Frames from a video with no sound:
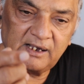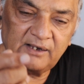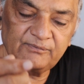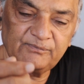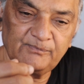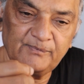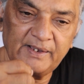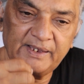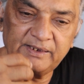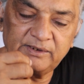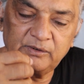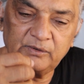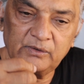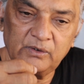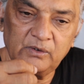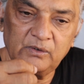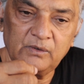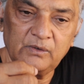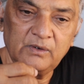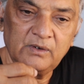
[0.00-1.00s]
off my you
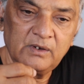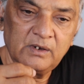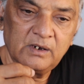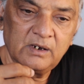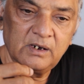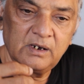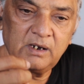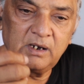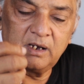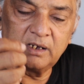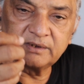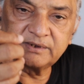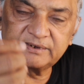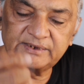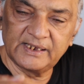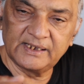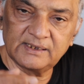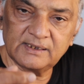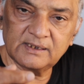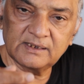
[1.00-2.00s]
know
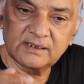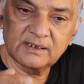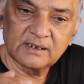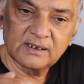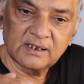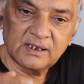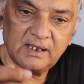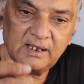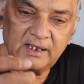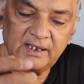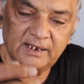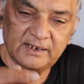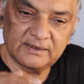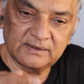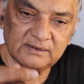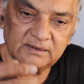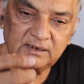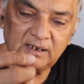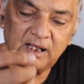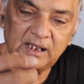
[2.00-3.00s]
sin
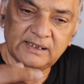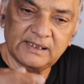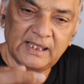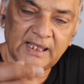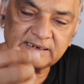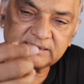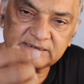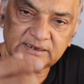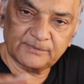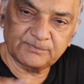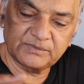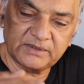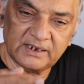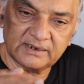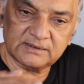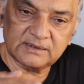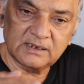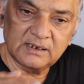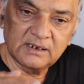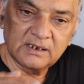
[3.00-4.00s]
and Allah accept
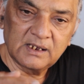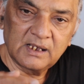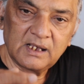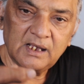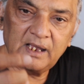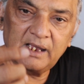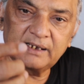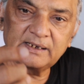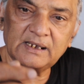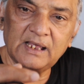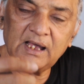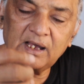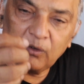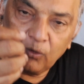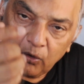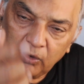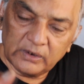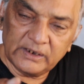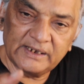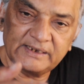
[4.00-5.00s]
that, and
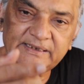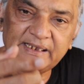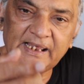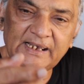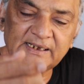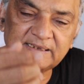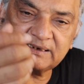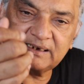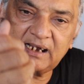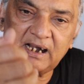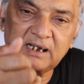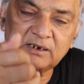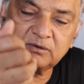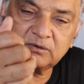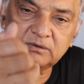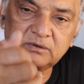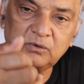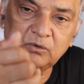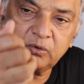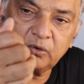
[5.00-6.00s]
only direct God
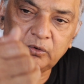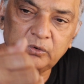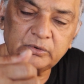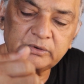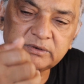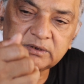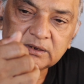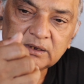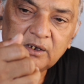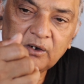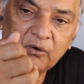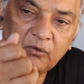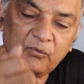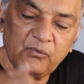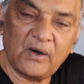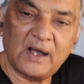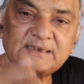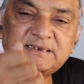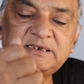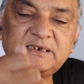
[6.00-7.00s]
who is
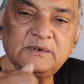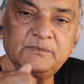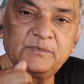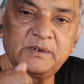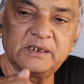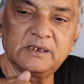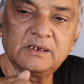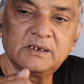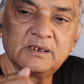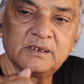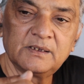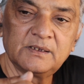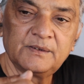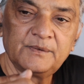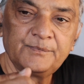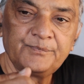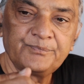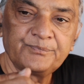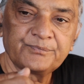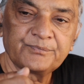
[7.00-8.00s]
watching me,
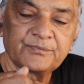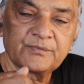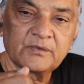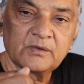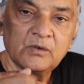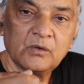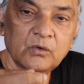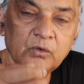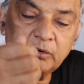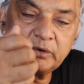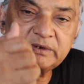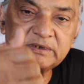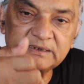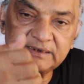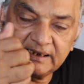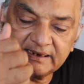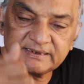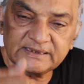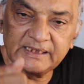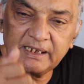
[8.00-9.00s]
who is
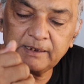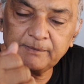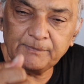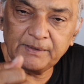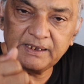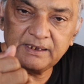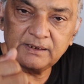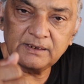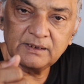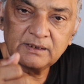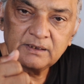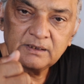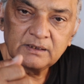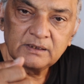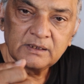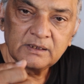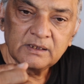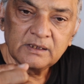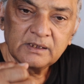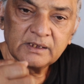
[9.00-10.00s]
listening me,
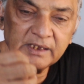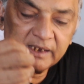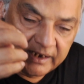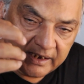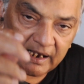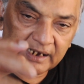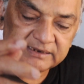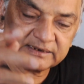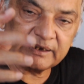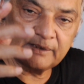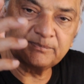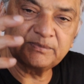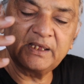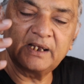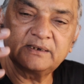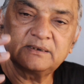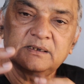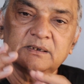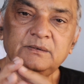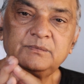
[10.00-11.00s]
he accept
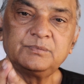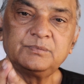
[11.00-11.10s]
that.